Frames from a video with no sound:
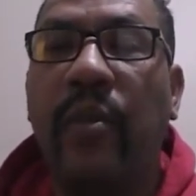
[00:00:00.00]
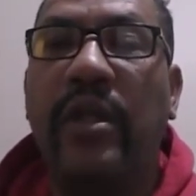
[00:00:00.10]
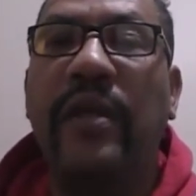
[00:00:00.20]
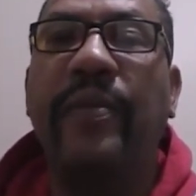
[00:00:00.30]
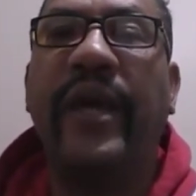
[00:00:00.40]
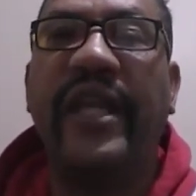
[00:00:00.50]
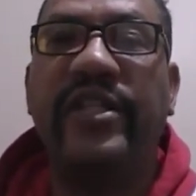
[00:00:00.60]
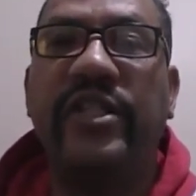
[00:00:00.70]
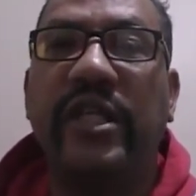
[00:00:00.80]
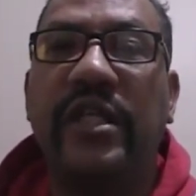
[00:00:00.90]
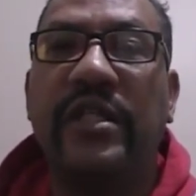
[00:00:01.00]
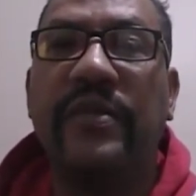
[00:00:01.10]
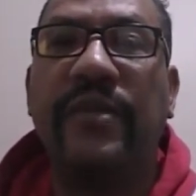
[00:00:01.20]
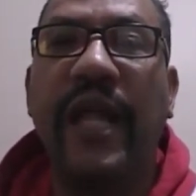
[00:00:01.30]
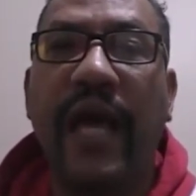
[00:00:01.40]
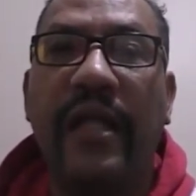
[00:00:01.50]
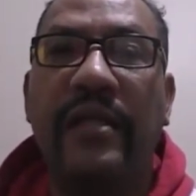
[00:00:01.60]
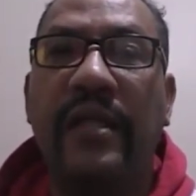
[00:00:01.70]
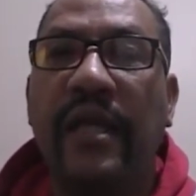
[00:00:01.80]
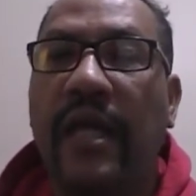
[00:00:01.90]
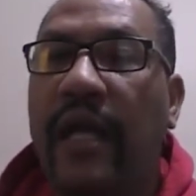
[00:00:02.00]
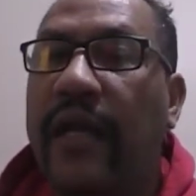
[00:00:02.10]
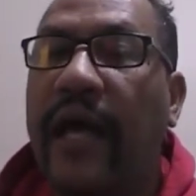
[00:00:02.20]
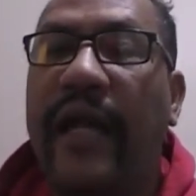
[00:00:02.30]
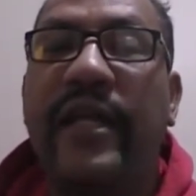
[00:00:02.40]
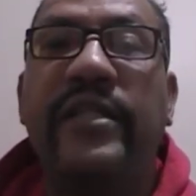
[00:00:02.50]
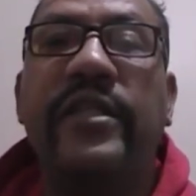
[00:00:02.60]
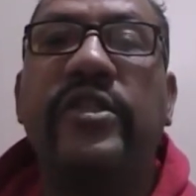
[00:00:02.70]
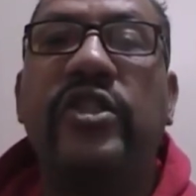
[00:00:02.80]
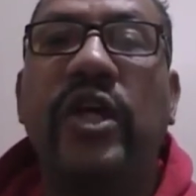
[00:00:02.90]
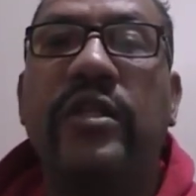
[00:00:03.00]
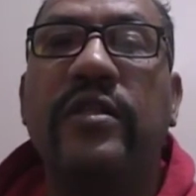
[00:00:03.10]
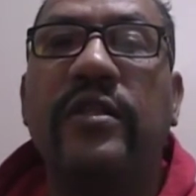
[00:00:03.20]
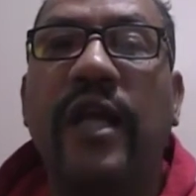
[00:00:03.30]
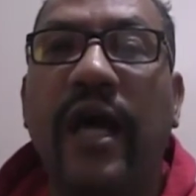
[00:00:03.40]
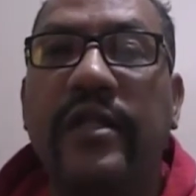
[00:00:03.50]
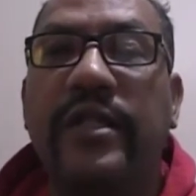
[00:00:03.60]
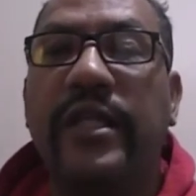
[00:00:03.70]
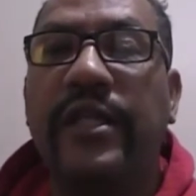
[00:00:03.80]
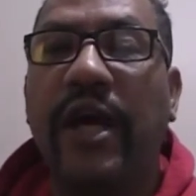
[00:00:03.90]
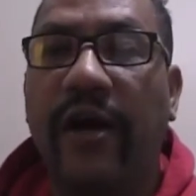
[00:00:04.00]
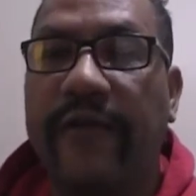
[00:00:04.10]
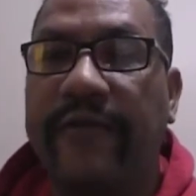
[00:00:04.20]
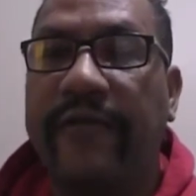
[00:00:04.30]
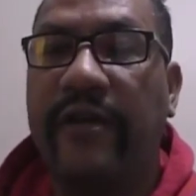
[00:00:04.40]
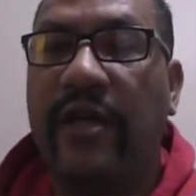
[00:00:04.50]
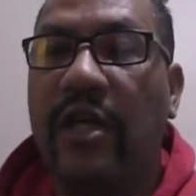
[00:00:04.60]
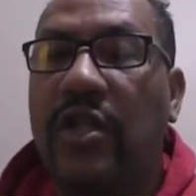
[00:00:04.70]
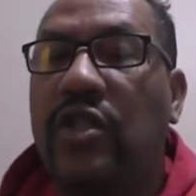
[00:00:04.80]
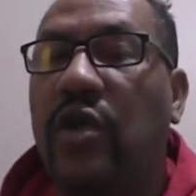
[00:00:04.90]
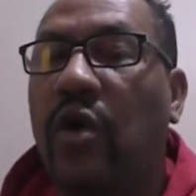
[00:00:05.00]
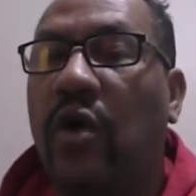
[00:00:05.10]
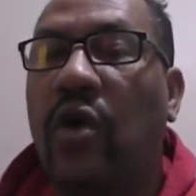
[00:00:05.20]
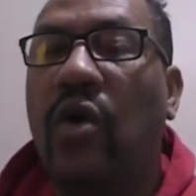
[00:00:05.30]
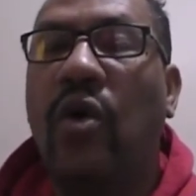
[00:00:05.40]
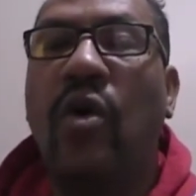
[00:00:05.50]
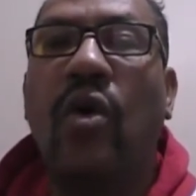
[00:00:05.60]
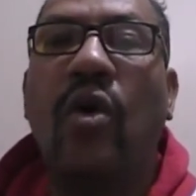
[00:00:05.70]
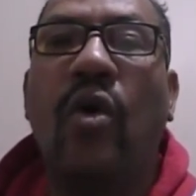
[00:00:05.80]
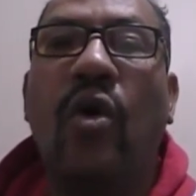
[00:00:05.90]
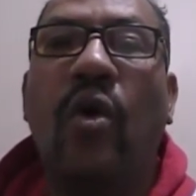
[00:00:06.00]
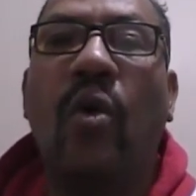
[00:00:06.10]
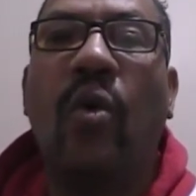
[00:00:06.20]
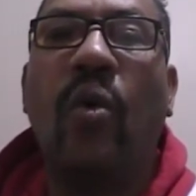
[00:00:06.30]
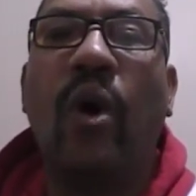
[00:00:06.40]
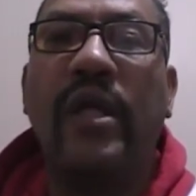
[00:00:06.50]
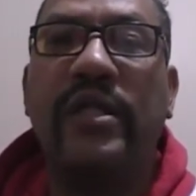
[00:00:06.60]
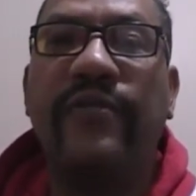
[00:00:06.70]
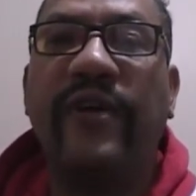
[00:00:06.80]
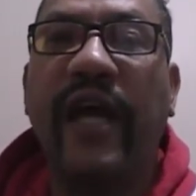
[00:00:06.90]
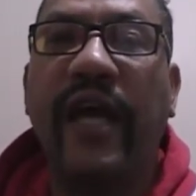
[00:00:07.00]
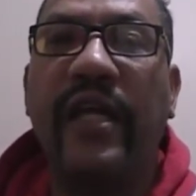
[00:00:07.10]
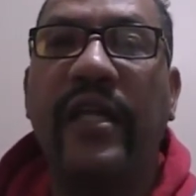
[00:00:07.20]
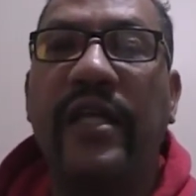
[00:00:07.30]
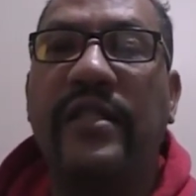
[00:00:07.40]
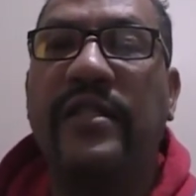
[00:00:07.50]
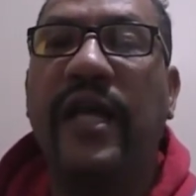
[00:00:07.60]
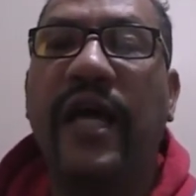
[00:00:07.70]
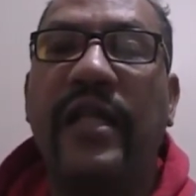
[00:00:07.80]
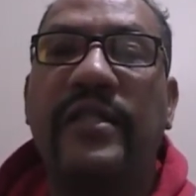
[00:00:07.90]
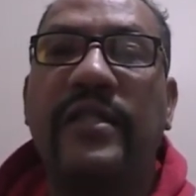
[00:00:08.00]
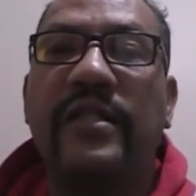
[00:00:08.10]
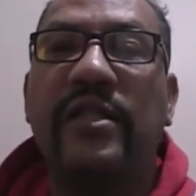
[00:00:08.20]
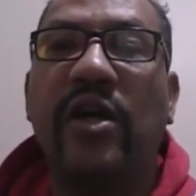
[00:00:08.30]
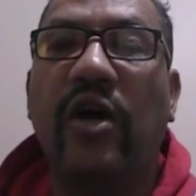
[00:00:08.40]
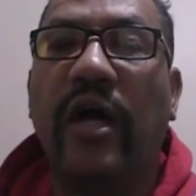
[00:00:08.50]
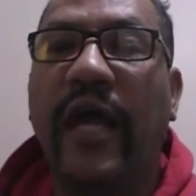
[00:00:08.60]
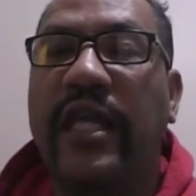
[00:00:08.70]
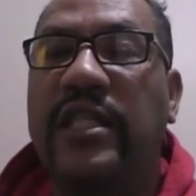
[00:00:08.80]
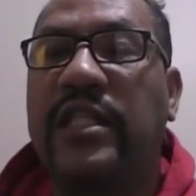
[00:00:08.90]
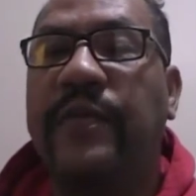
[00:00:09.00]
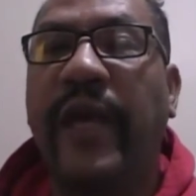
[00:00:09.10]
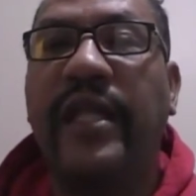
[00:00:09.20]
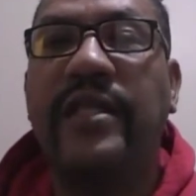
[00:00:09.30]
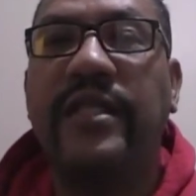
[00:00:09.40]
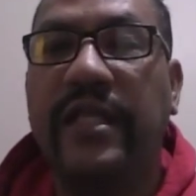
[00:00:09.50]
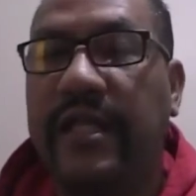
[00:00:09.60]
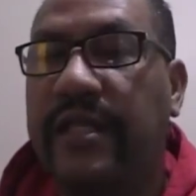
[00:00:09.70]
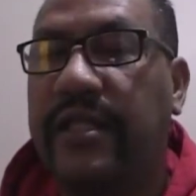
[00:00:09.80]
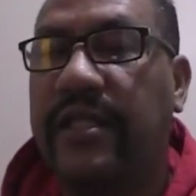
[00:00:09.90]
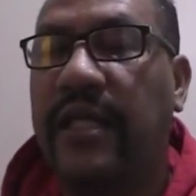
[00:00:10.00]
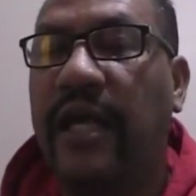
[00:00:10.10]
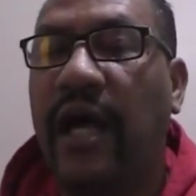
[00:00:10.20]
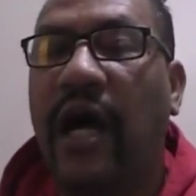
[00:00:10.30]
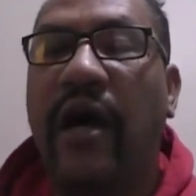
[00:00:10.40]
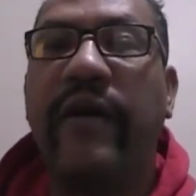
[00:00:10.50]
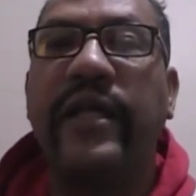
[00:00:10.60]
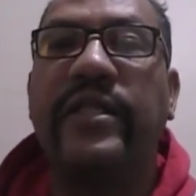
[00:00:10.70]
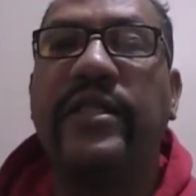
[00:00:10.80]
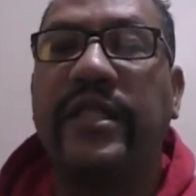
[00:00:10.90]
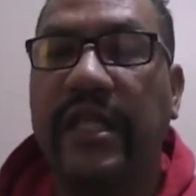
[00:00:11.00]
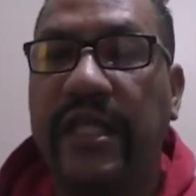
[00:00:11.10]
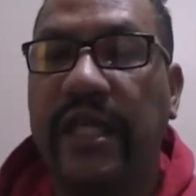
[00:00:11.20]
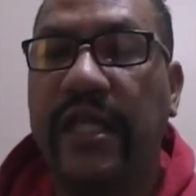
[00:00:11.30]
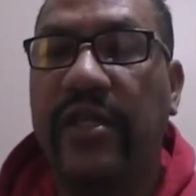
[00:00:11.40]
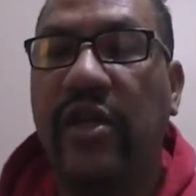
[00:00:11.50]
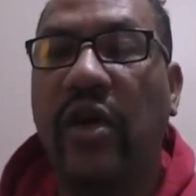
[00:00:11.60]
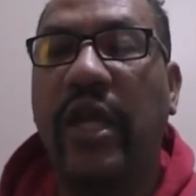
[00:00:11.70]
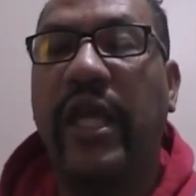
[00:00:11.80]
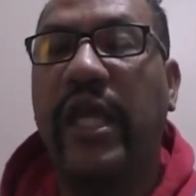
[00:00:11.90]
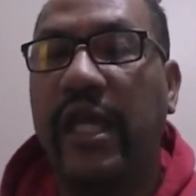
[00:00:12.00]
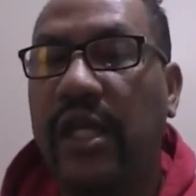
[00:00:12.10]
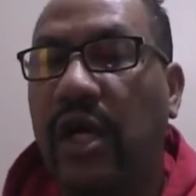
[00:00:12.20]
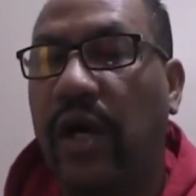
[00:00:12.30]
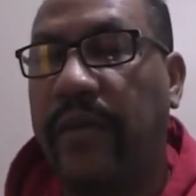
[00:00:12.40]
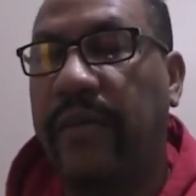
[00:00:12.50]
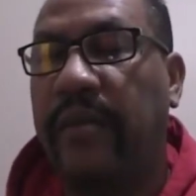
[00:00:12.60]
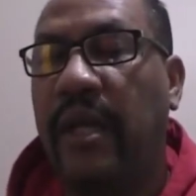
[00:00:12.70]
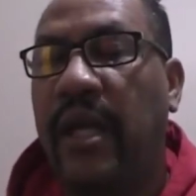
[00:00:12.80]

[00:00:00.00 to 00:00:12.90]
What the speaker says: with the pension plan, that it is just not enough. So what you find is that your expenses are exceeding your income,